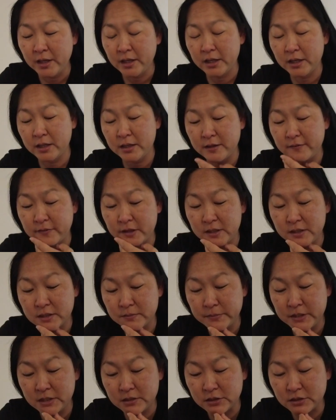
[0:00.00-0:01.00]
And if they can
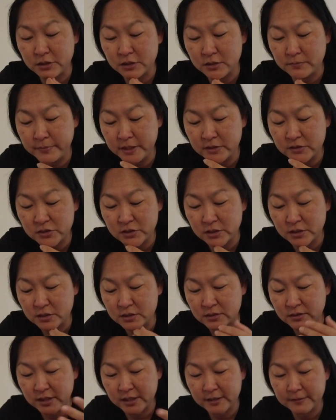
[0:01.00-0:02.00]
make a good meat sauce,
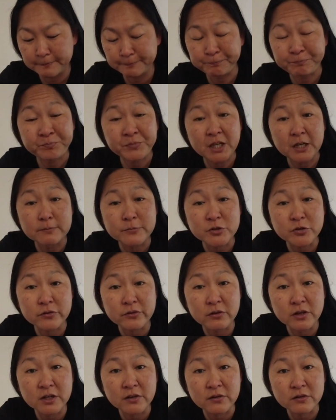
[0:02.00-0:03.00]
then I'm sure
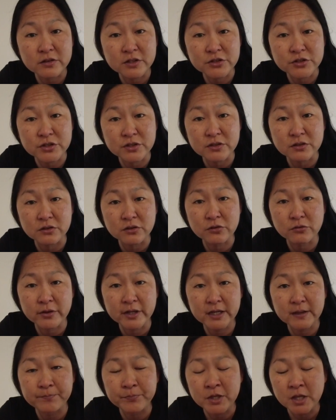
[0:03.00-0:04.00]
their other dishes look great.